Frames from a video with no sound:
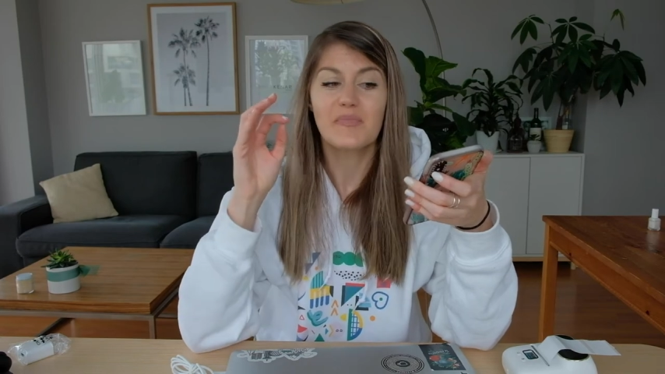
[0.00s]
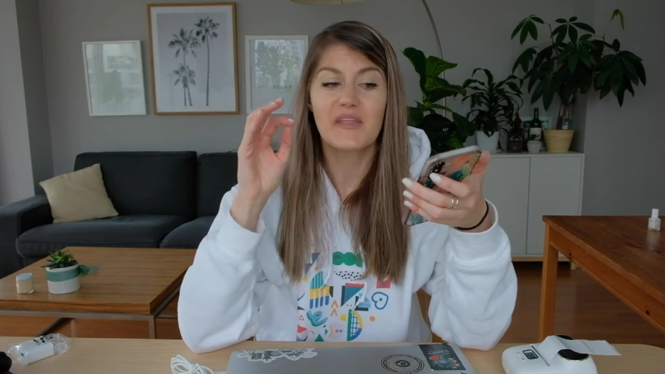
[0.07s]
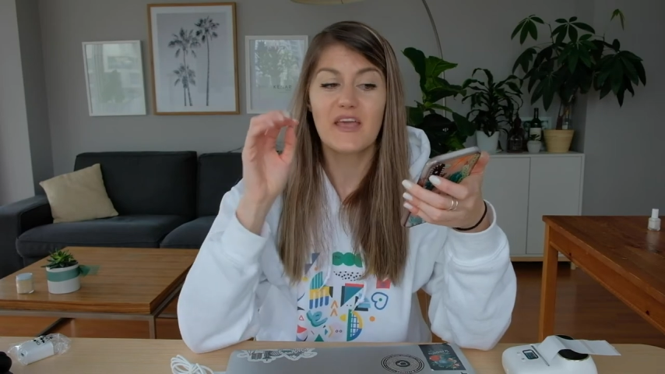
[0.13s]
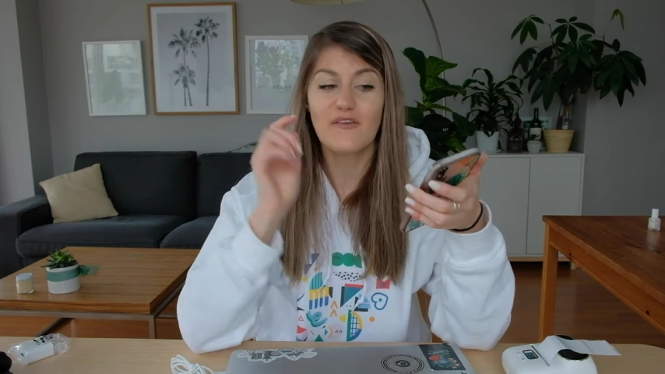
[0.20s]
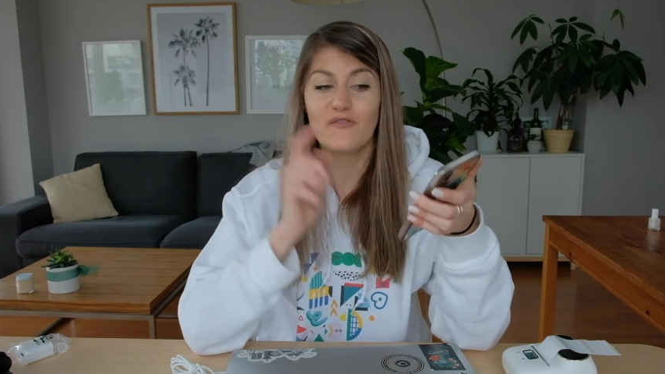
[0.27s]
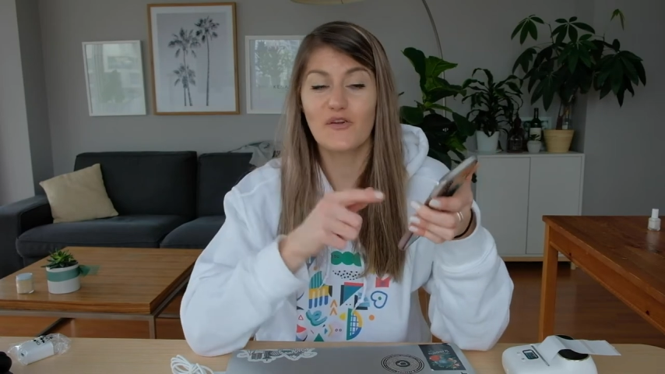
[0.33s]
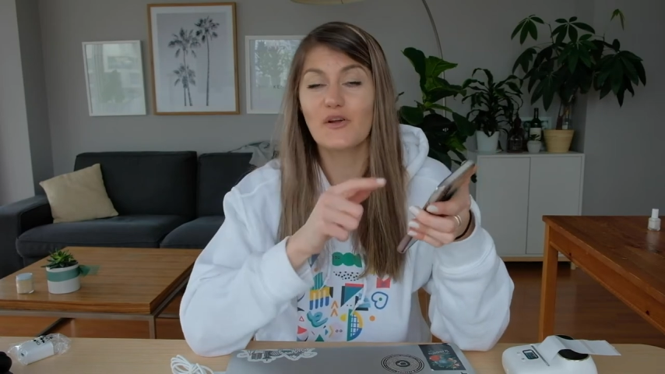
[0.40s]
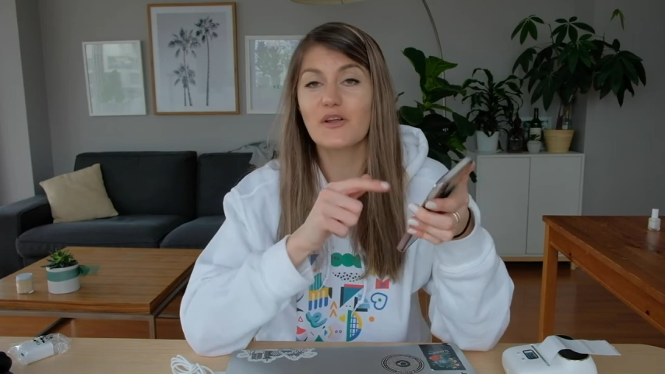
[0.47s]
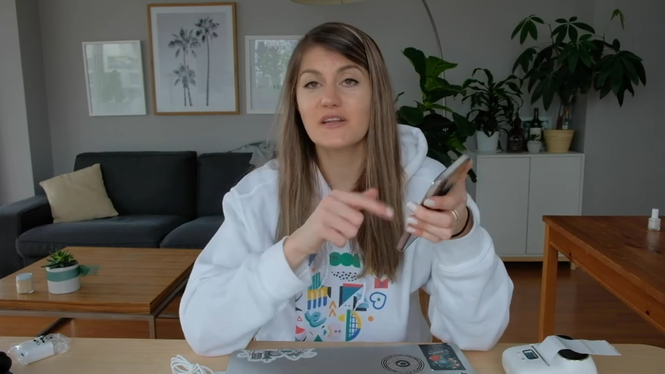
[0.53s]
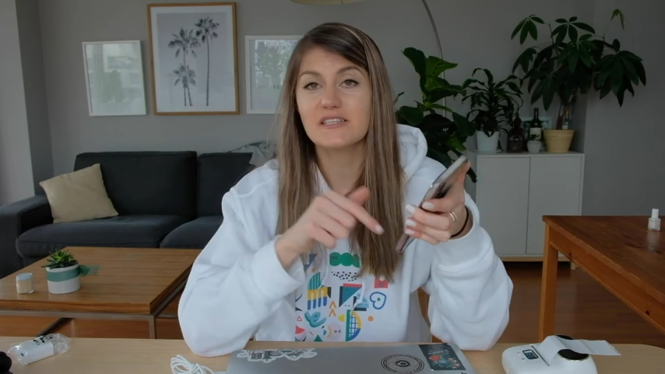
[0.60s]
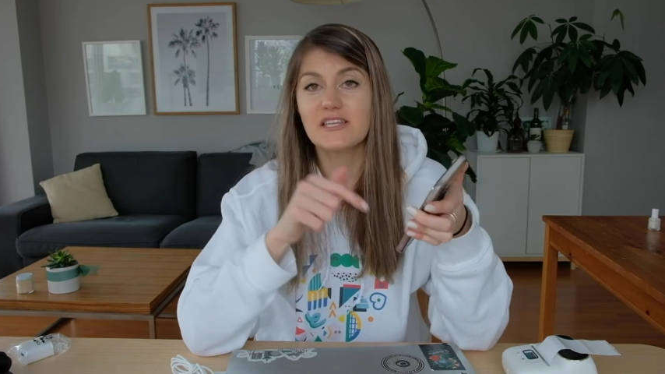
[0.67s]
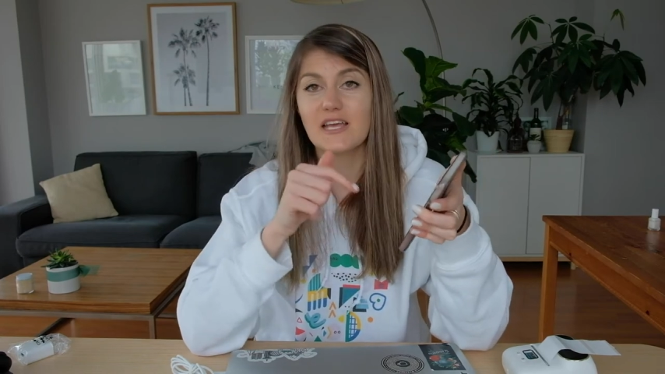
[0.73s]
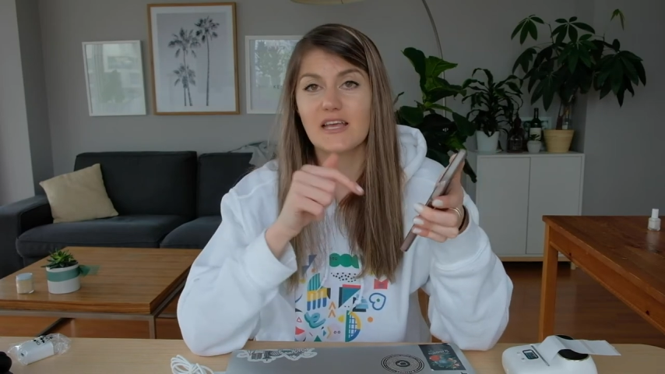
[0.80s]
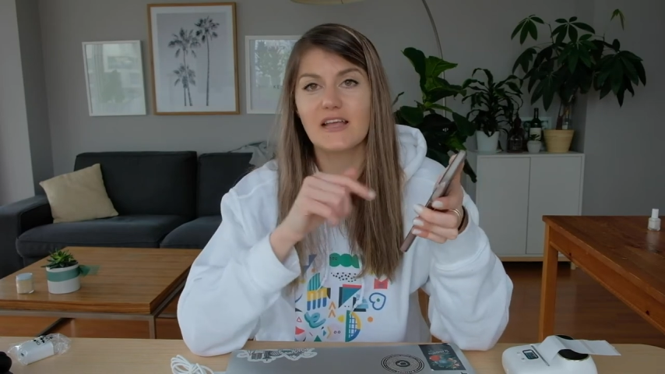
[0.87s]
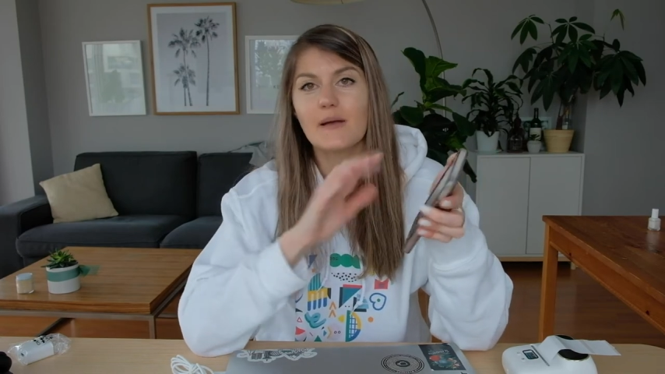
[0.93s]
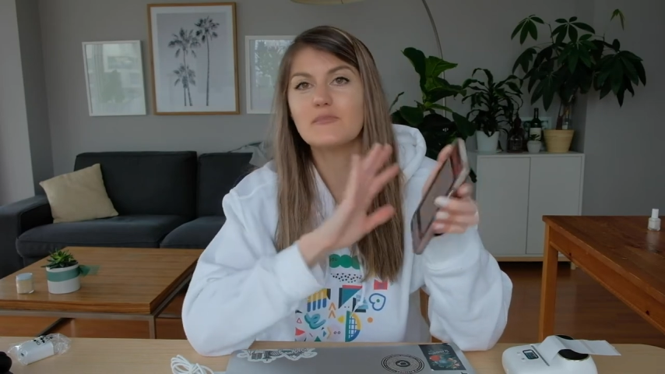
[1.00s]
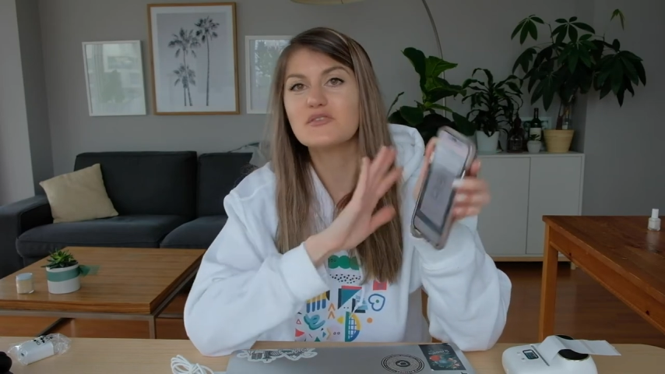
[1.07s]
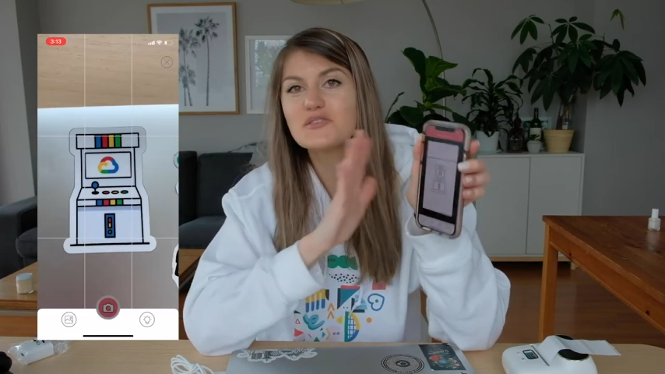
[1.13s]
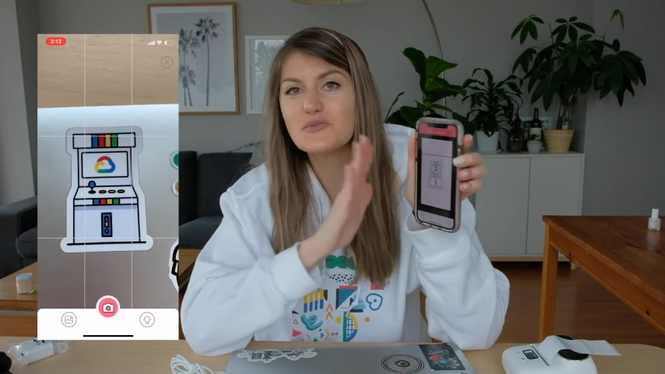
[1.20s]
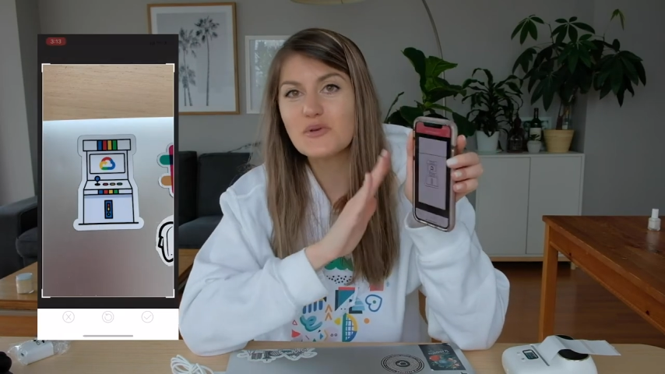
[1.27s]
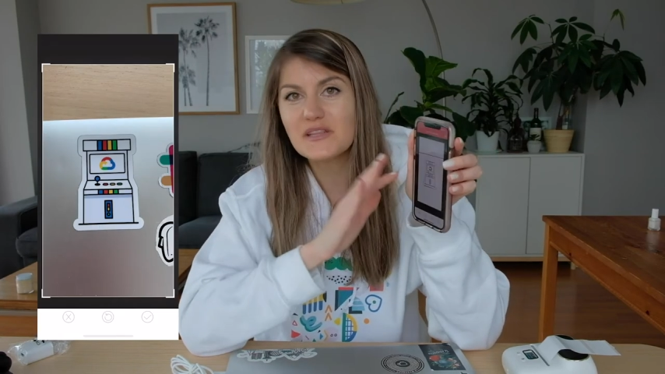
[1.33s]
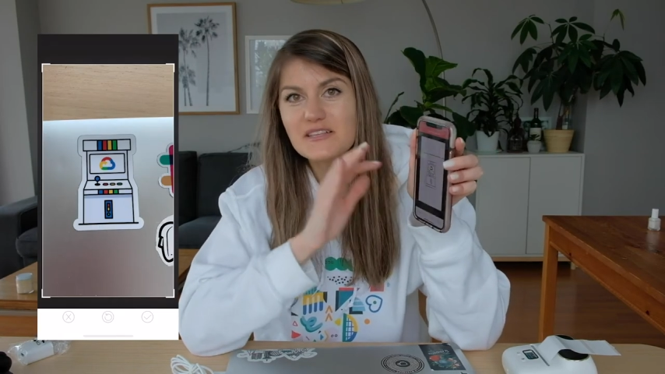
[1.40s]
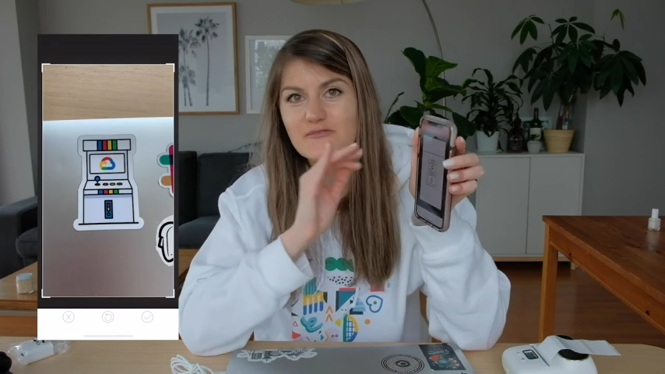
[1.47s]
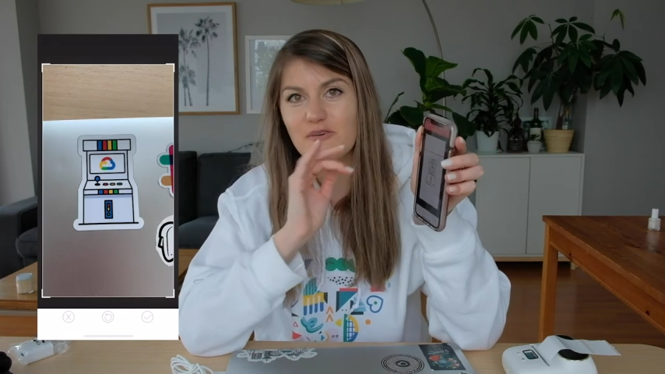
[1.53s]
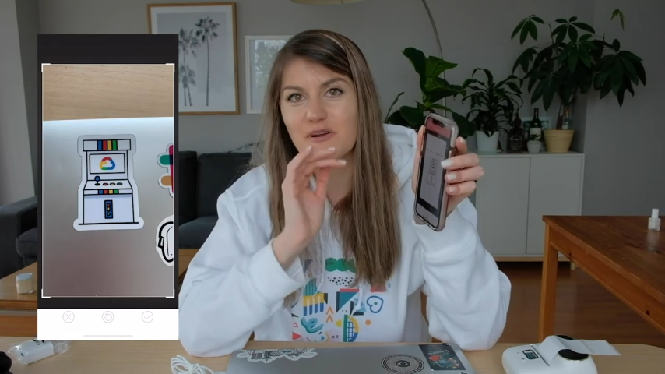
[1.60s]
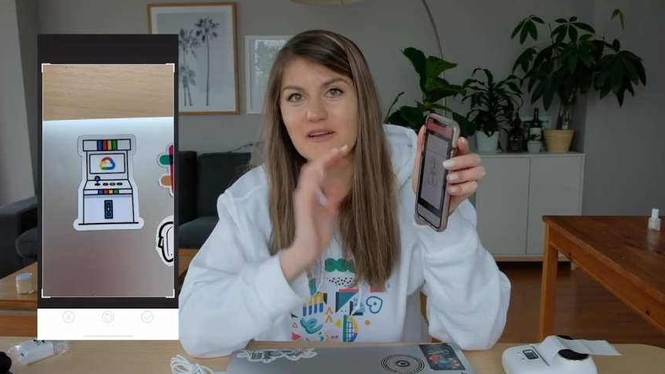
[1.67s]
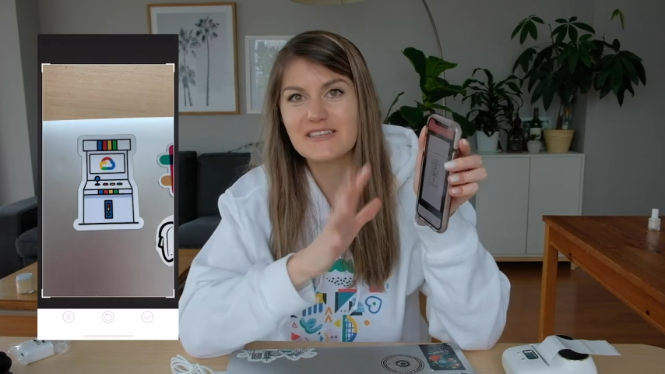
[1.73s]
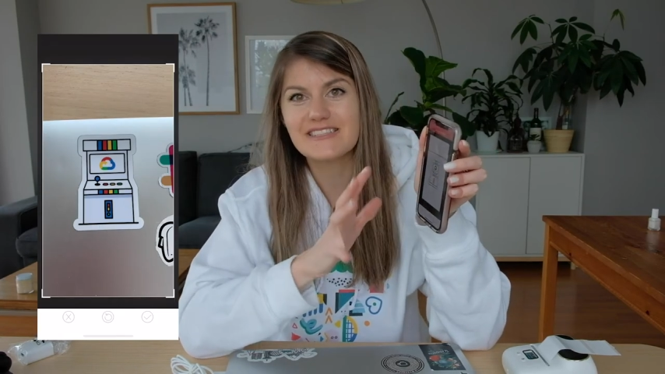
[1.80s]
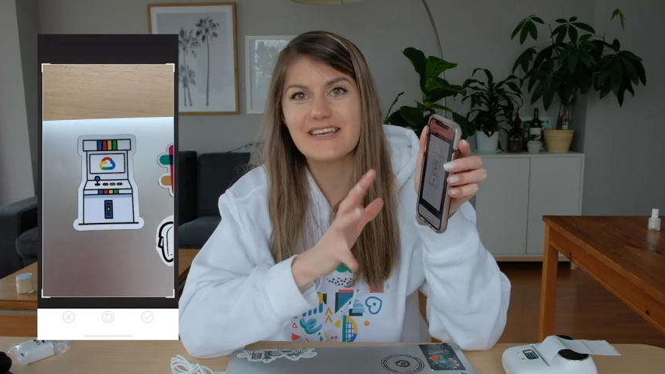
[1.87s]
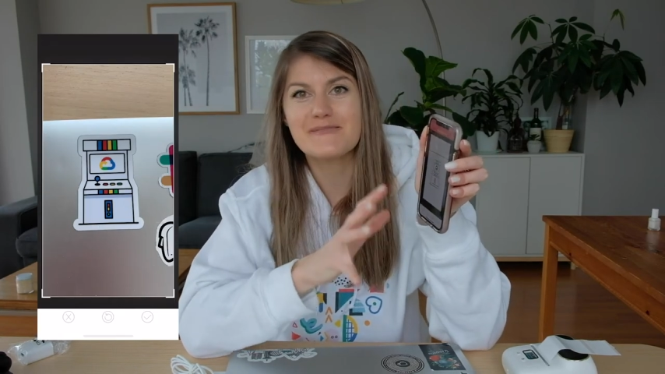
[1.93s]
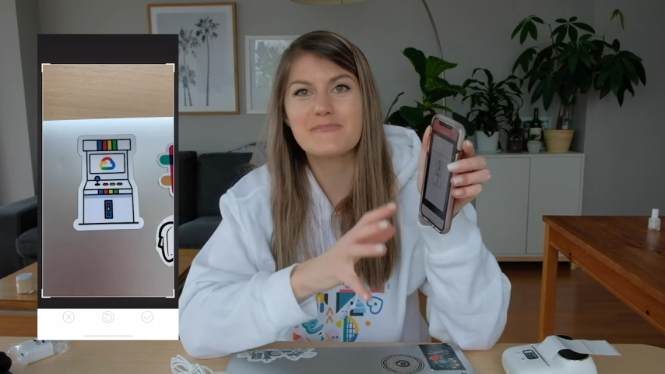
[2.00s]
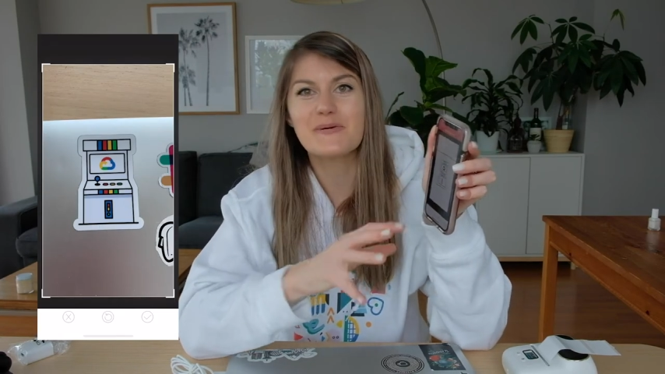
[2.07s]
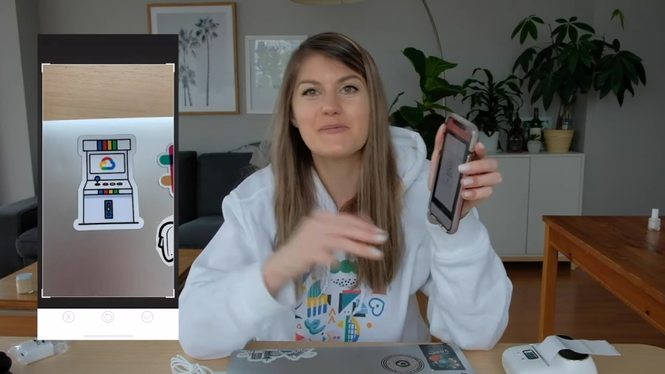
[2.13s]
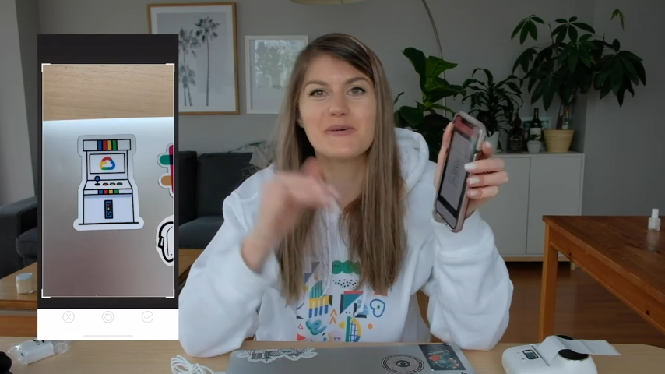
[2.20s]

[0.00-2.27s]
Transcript: If you're gonna take, I'm just doing this for an example,